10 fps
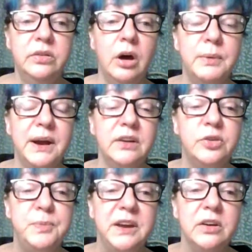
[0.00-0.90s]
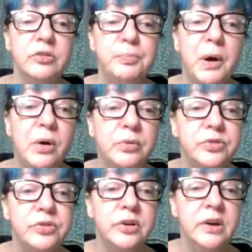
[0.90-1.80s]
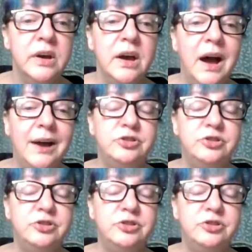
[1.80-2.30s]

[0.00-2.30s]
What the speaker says: Oh my god, speaking of post, I